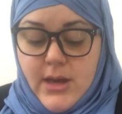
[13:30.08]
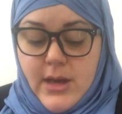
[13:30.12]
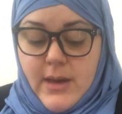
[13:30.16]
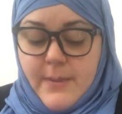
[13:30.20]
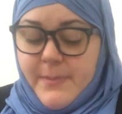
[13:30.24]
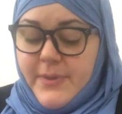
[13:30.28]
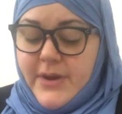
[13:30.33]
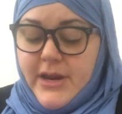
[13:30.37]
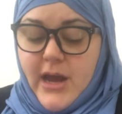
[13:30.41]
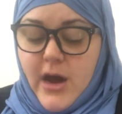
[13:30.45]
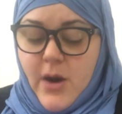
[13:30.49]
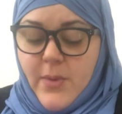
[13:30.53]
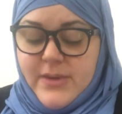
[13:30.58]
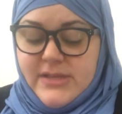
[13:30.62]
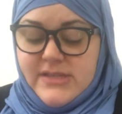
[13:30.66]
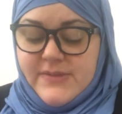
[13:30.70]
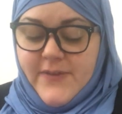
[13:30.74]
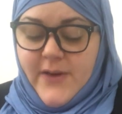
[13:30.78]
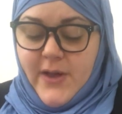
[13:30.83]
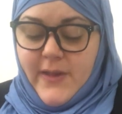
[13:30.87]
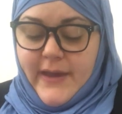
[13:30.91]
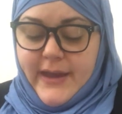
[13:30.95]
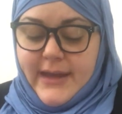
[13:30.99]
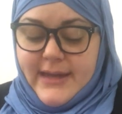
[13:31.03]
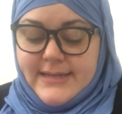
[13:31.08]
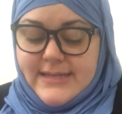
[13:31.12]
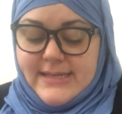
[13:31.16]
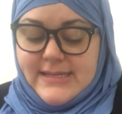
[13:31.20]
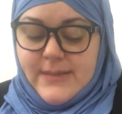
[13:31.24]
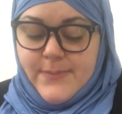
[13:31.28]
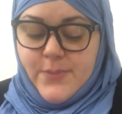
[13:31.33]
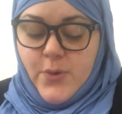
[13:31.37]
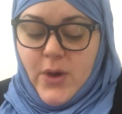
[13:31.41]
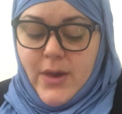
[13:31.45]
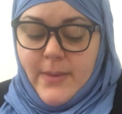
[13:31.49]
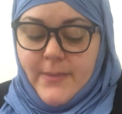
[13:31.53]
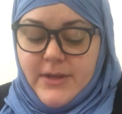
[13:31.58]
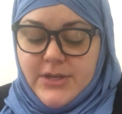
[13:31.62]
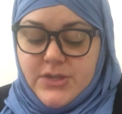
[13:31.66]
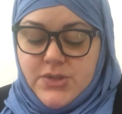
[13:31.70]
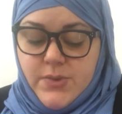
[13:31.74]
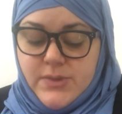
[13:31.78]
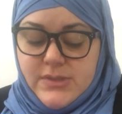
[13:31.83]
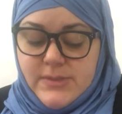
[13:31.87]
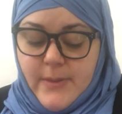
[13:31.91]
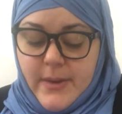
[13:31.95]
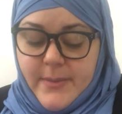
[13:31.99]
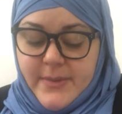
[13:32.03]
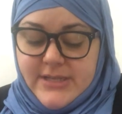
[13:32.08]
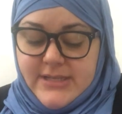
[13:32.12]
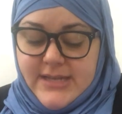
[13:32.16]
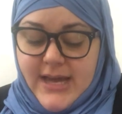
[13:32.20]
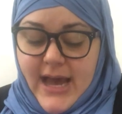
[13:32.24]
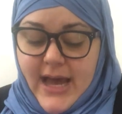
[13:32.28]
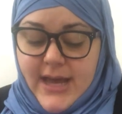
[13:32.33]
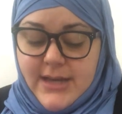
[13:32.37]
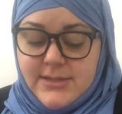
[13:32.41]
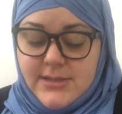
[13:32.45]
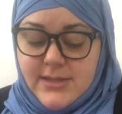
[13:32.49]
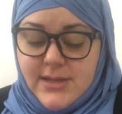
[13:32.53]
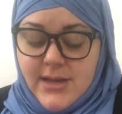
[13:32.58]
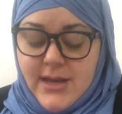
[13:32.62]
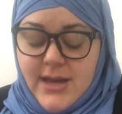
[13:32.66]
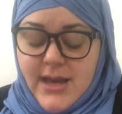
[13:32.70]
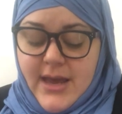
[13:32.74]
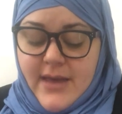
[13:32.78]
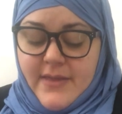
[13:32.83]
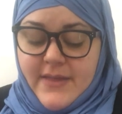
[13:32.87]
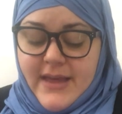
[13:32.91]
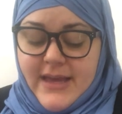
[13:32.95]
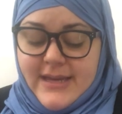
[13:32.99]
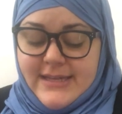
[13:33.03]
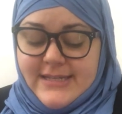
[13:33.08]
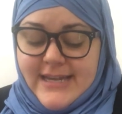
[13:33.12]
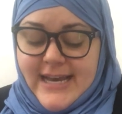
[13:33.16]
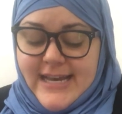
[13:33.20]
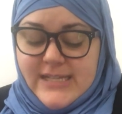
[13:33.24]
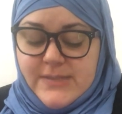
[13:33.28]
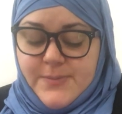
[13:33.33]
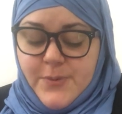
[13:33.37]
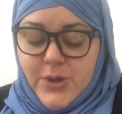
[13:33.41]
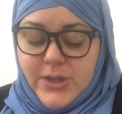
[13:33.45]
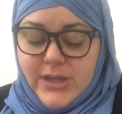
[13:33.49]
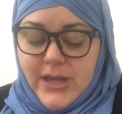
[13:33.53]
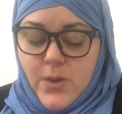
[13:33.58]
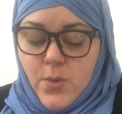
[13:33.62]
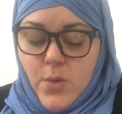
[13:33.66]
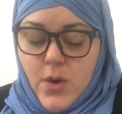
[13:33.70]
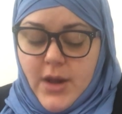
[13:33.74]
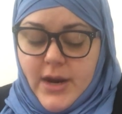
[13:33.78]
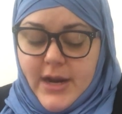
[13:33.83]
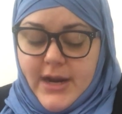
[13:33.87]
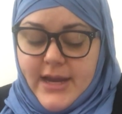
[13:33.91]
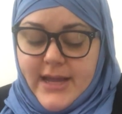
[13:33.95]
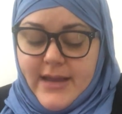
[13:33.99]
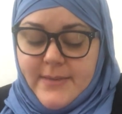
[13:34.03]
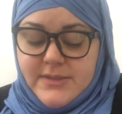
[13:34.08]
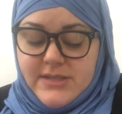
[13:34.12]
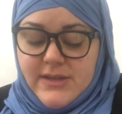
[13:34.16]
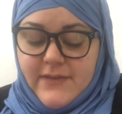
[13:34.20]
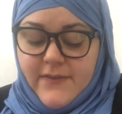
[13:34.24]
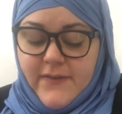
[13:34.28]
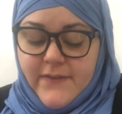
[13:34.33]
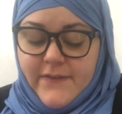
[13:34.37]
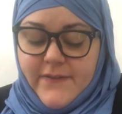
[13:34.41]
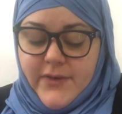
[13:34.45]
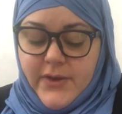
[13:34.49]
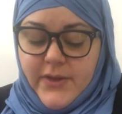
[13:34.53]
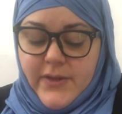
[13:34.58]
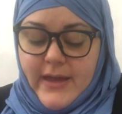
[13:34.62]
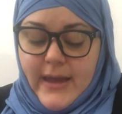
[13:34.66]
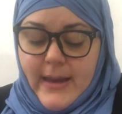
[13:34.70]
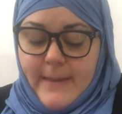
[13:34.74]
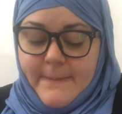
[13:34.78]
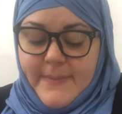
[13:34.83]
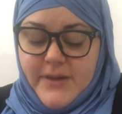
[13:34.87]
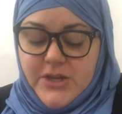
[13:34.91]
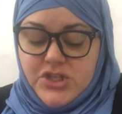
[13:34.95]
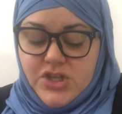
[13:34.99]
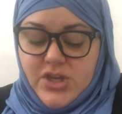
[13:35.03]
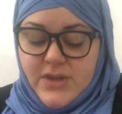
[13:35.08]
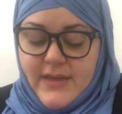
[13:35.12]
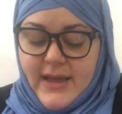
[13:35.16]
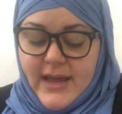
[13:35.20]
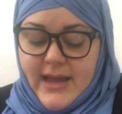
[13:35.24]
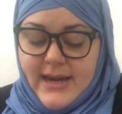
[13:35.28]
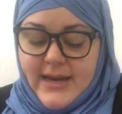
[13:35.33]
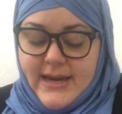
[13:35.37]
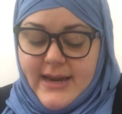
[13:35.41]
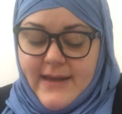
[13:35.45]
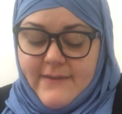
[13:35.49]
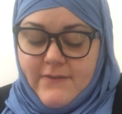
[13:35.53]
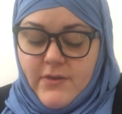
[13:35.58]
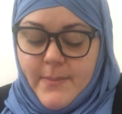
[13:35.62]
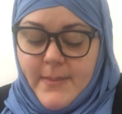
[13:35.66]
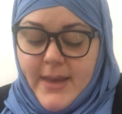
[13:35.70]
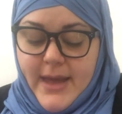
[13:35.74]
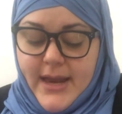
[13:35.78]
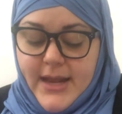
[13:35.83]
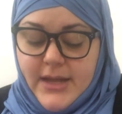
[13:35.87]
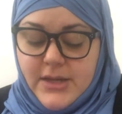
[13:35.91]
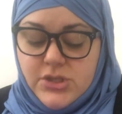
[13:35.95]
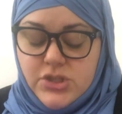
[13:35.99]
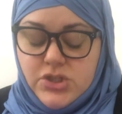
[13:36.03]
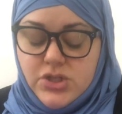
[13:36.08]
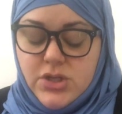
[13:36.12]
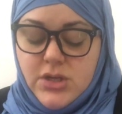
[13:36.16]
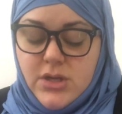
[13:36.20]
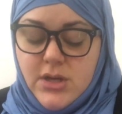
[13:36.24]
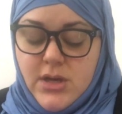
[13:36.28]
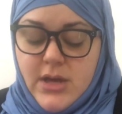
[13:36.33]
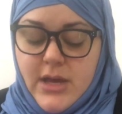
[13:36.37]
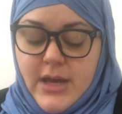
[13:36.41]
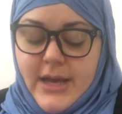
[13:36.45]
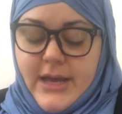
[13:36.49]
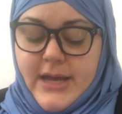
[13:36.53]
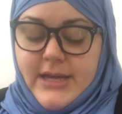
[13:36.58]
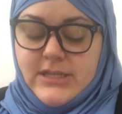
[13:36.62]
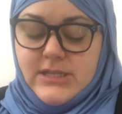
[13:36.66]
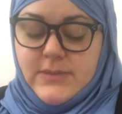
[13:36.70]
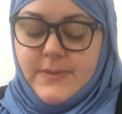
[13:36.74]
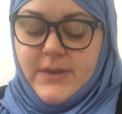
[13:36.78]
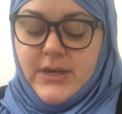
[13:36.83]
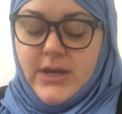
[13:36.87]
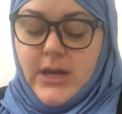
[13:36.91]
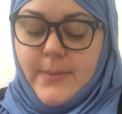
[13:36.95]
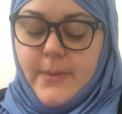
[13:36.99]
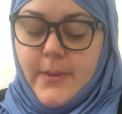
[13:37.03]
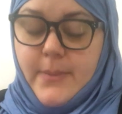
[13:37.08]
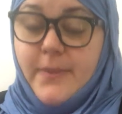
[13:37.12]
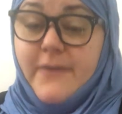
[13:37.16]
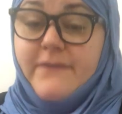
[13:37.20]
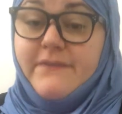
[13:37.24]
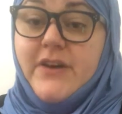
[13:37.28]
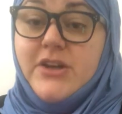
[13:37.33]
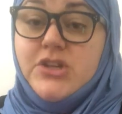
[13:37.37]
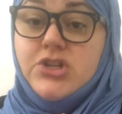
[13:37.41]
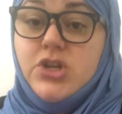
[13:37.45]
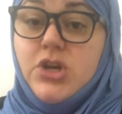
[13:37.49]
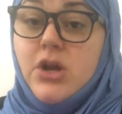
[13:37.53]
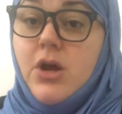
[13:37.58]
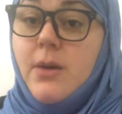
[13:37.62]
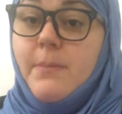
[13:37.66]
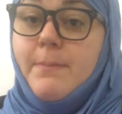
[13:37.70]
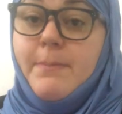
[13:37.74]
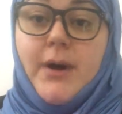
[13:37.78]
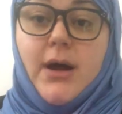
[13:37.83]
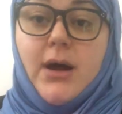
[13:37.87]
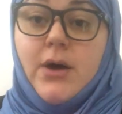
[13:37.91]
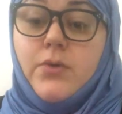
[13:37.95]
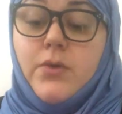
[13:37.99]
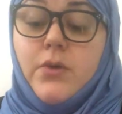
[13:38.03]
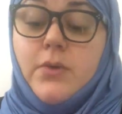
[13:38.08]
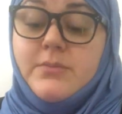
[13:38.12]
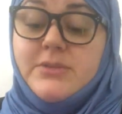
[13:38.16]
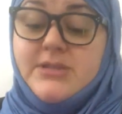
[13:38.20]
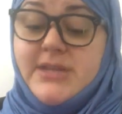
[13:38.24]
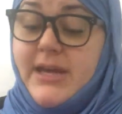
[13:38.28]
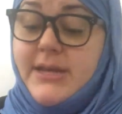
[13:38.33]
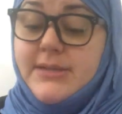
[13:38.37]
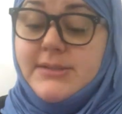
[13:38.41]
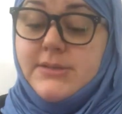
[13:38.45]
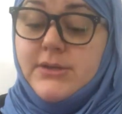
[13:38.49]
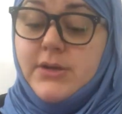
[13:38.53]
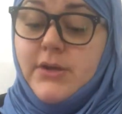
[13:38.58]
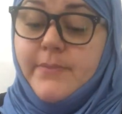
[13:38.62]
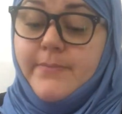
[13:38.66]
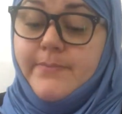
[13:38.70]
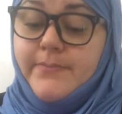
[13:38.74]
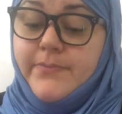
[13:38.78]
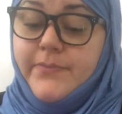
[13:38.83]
But he always felt like a disappointment to his mom and dad. They desperately wanted him to fulfill the ambition they had never managed, to become a professional ballroom dancer.